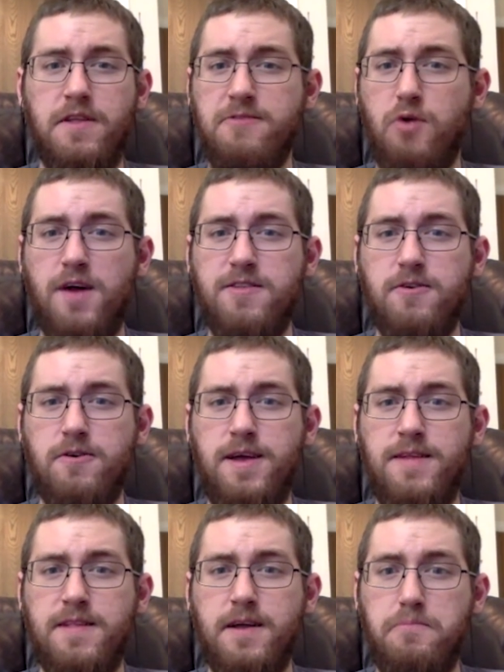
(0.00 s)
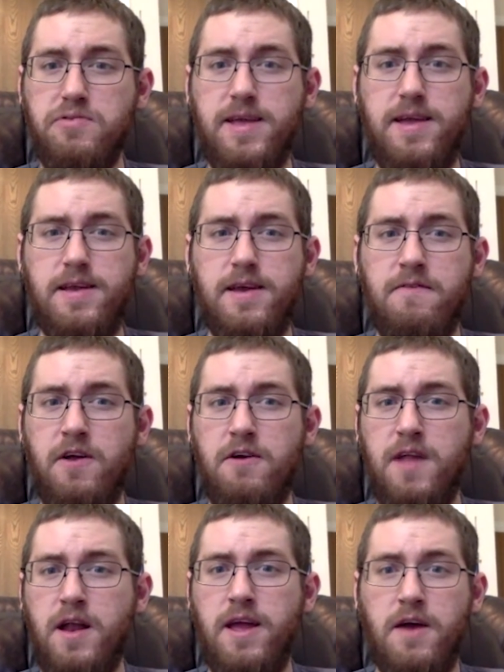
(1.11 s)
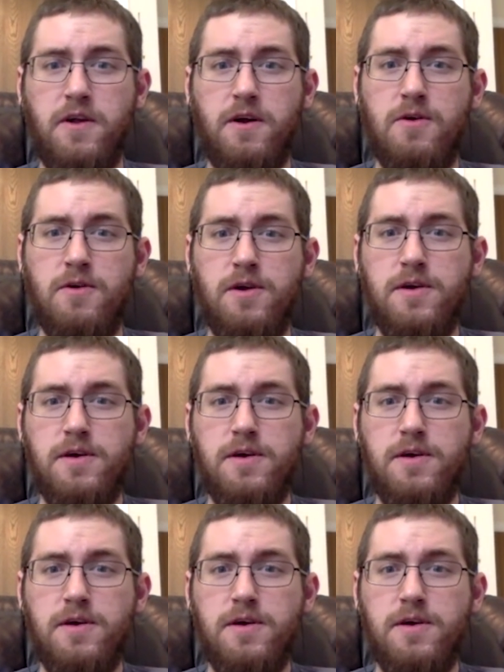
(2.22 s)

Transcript: this roster is complete. If there's any other